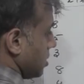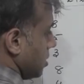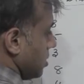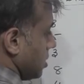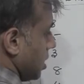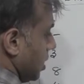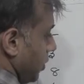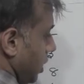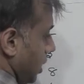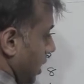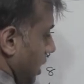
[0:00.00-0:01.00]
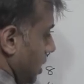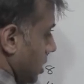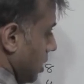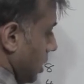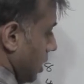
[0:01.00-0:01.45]
7,
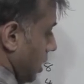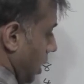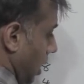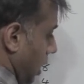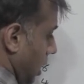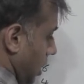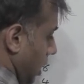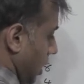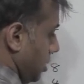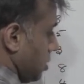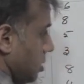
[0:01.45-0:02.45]
8, 9 and